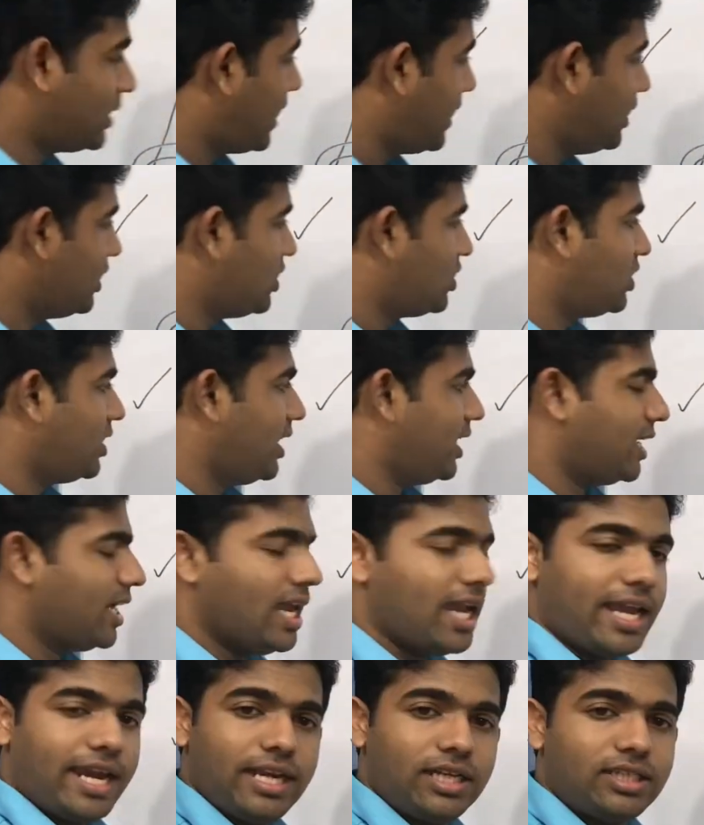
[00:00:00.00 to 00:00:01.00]
than this chair
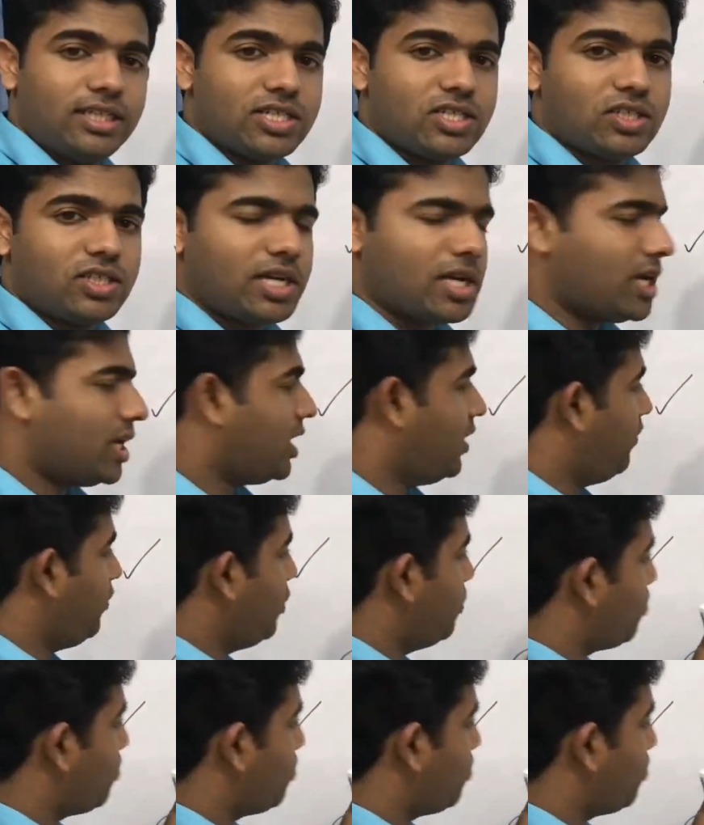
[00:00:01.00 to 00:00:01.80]
in this chair if you